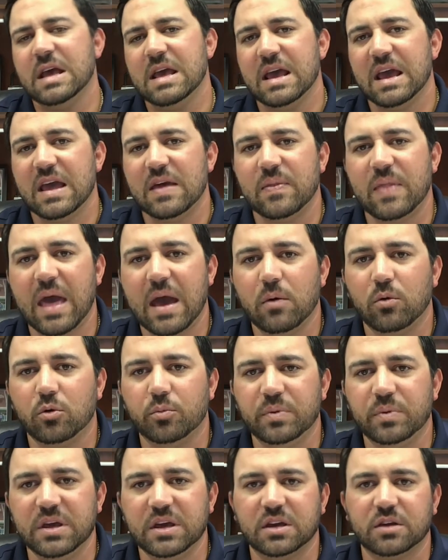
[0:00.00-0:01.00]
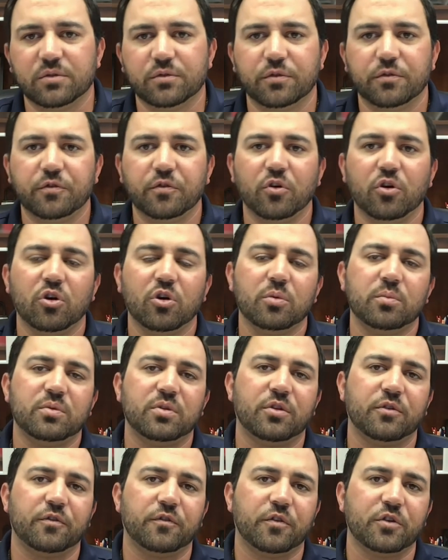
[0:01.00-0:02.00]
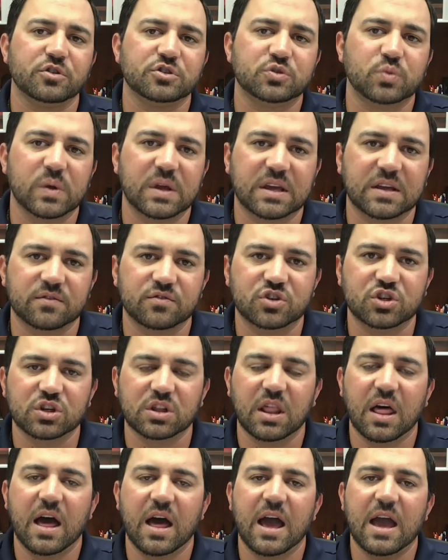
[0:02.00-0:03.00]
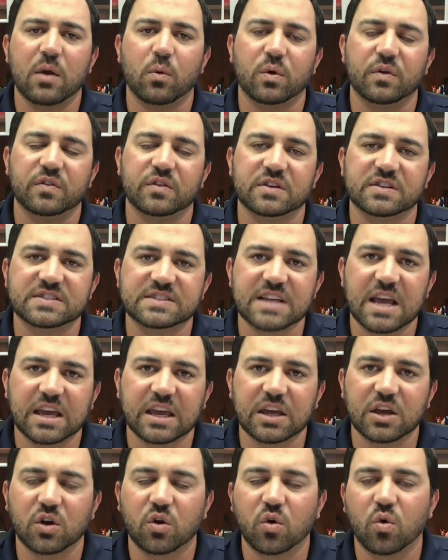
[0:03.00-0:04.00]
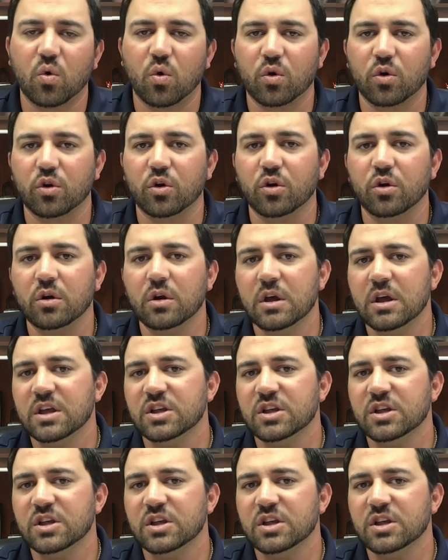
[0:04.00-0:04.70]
and that will be confirmed the first week of July when the second quarter